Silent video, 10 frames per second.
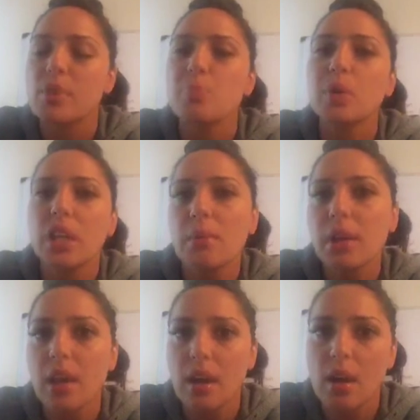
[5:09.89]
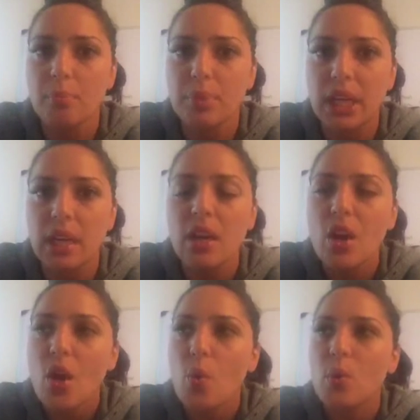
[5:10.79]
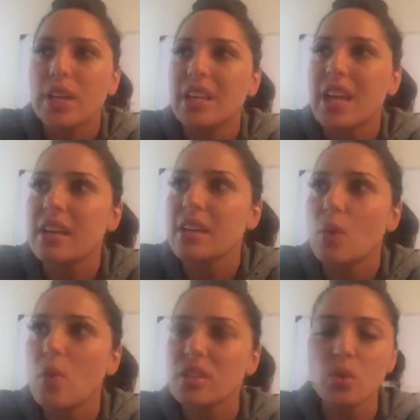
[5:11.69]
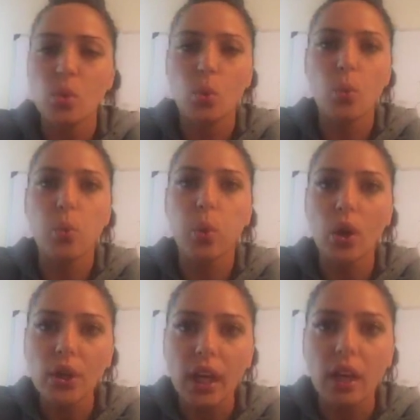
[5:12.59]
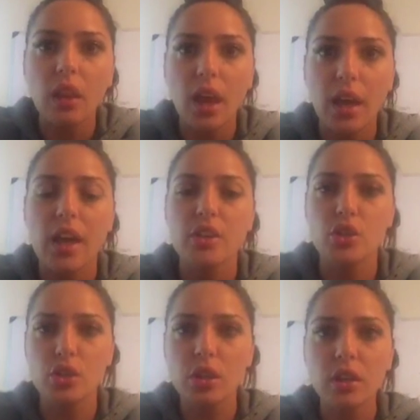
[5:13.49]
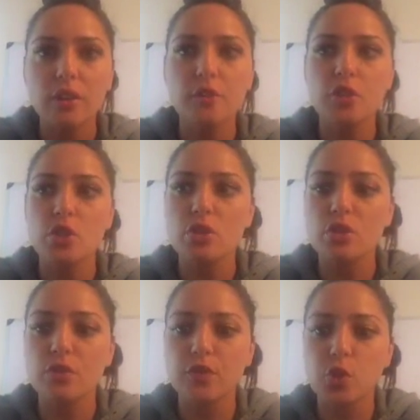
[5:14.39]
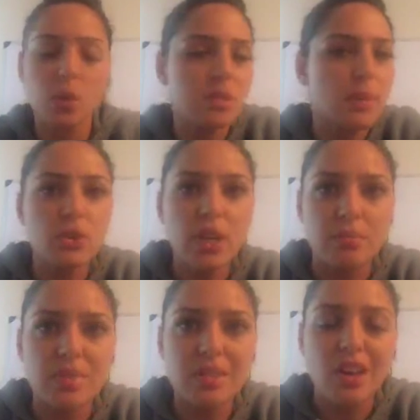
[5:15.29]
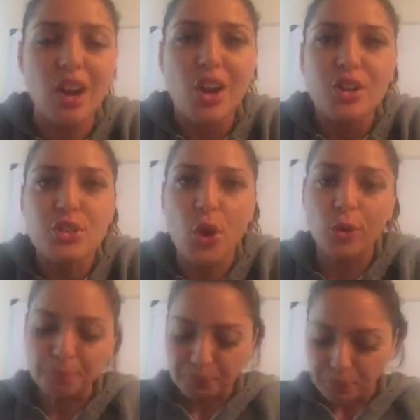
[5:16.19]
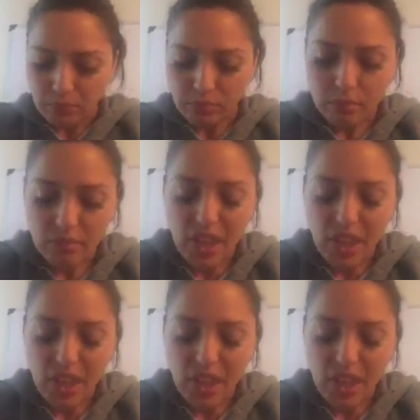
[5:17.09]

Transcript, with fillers: I was blaming that company when in the end I wasn't working like I should have t- towards my dreams. So